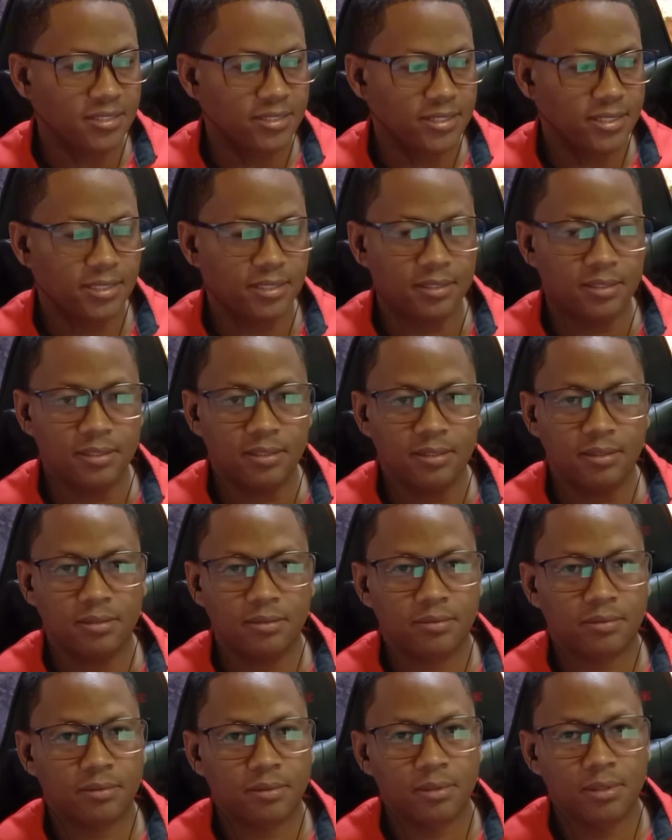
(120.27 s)
to
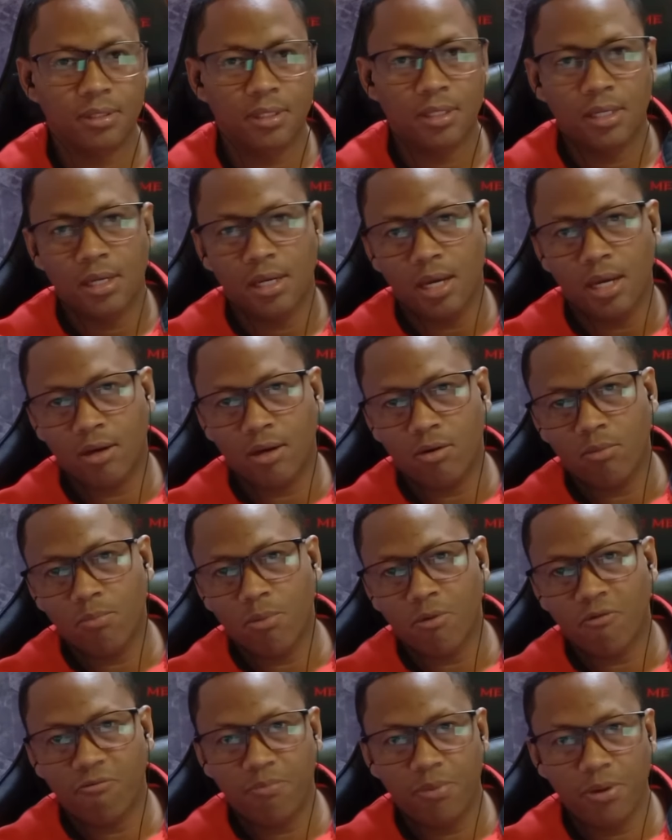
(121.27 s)
a group
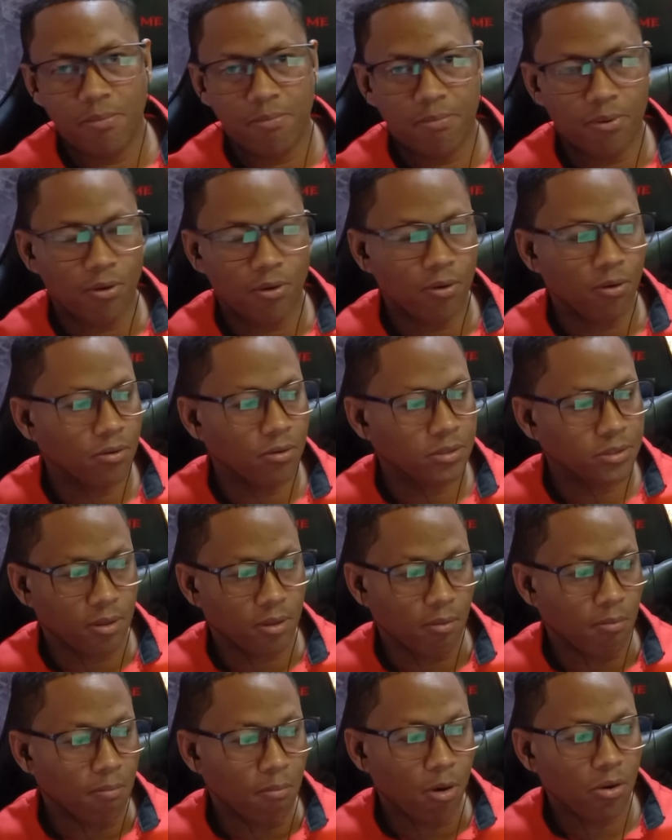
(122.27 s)
of people, so
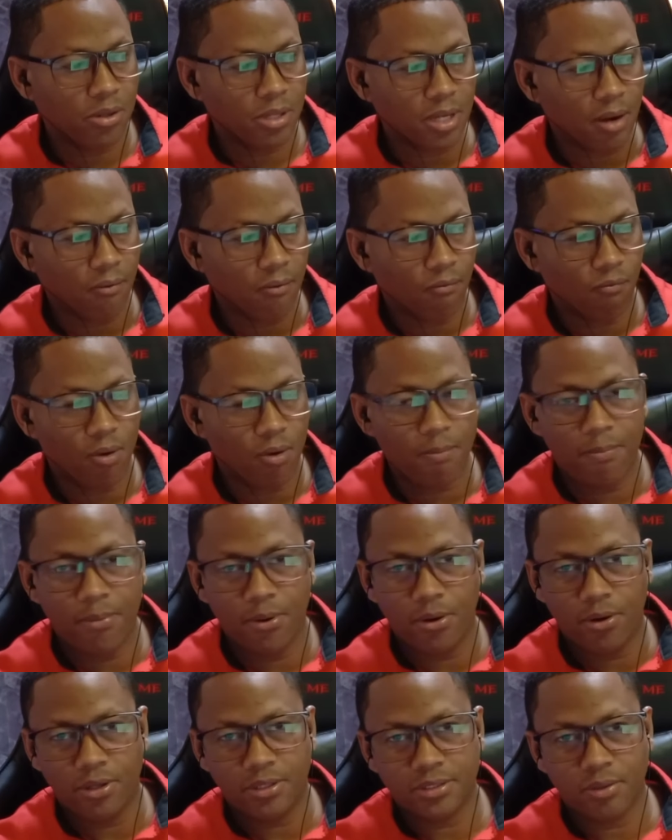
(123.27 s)
more than one
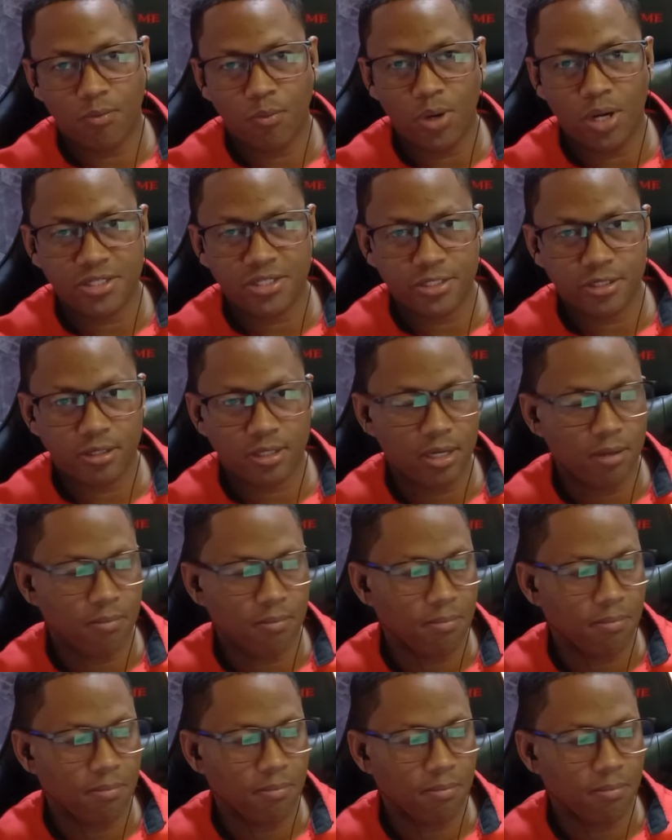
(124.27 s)
person we are talking
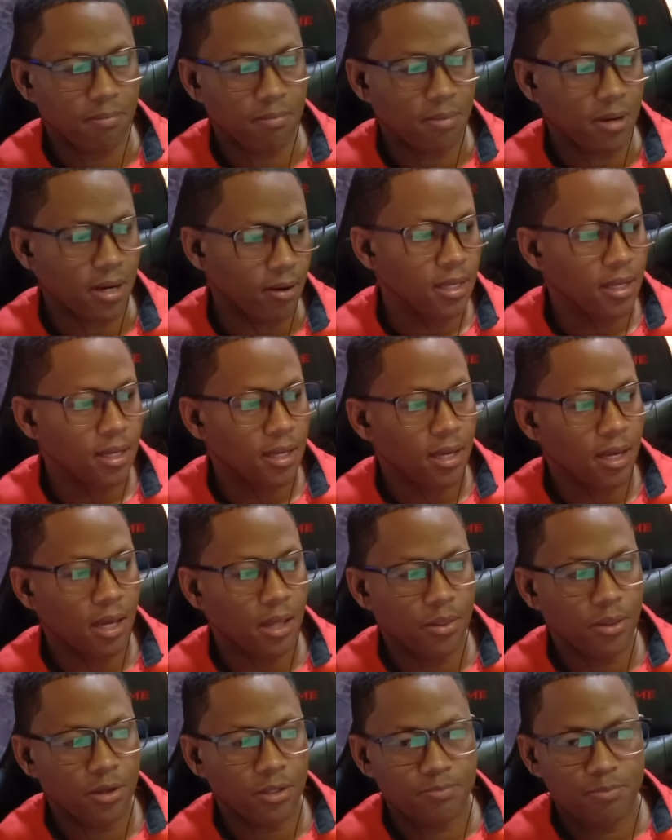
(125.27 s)
about, and
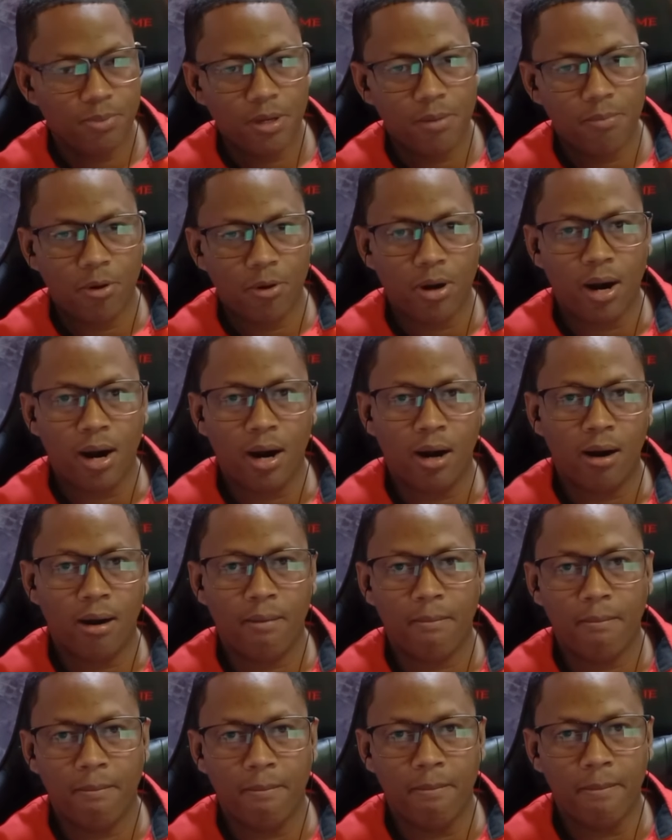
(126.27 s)
those people are
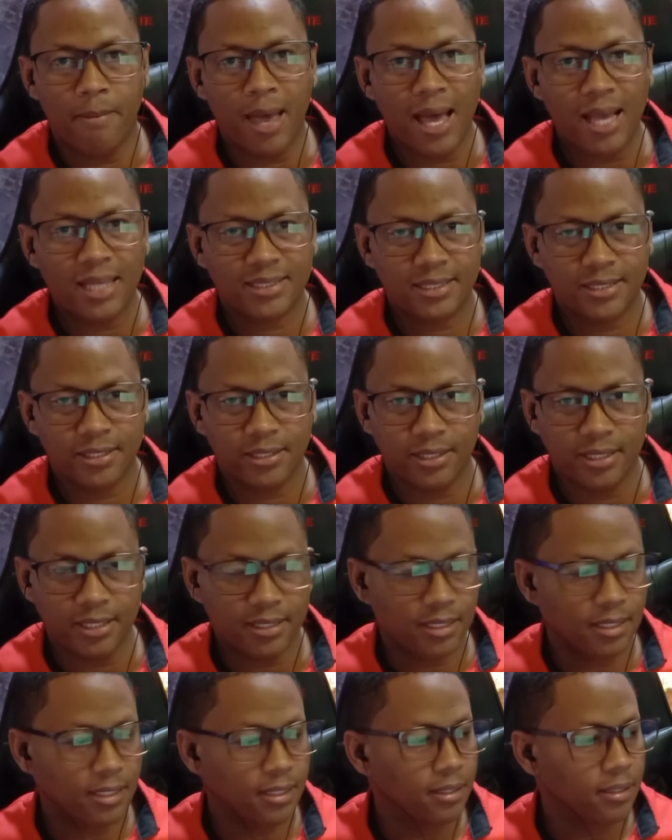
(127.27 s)
masculine,
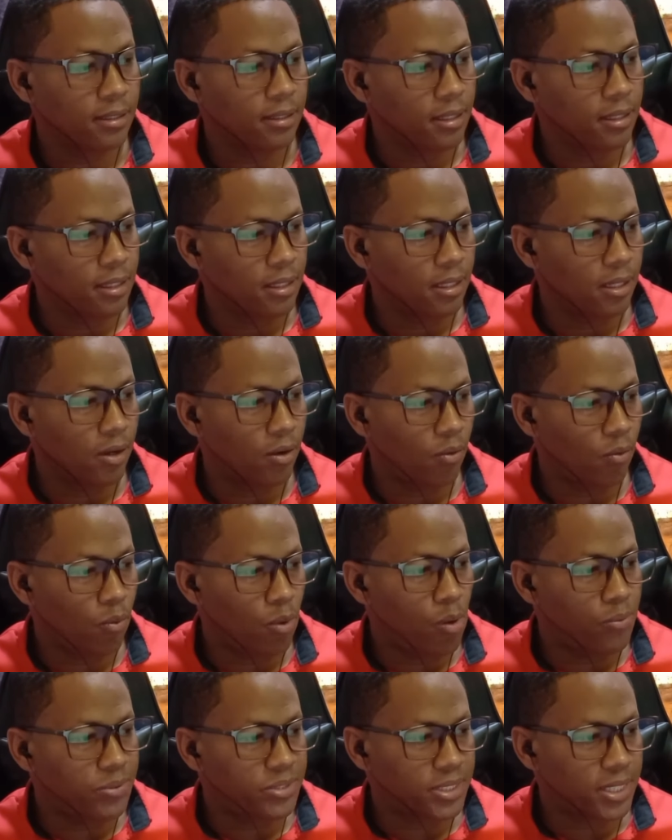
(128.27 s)
we
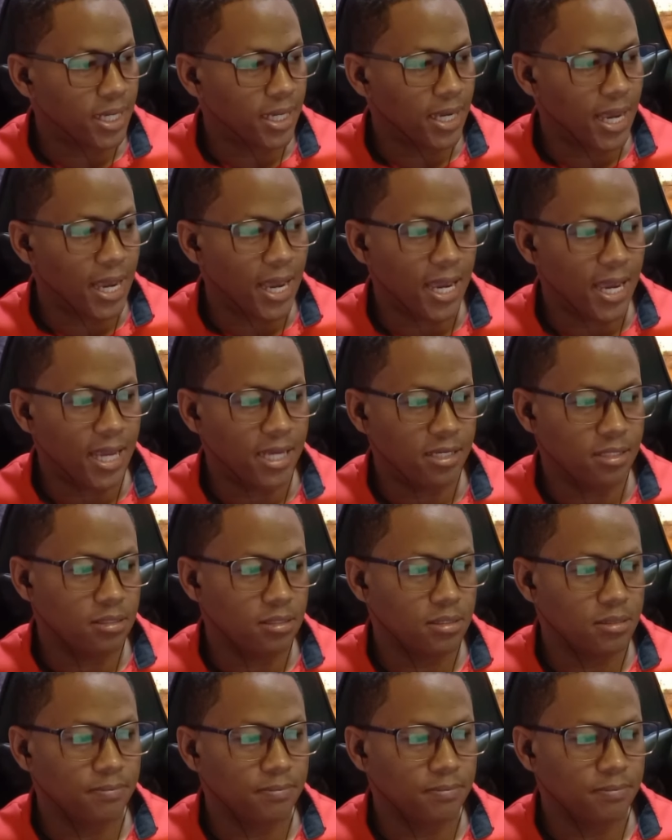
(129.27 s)
would say ellos,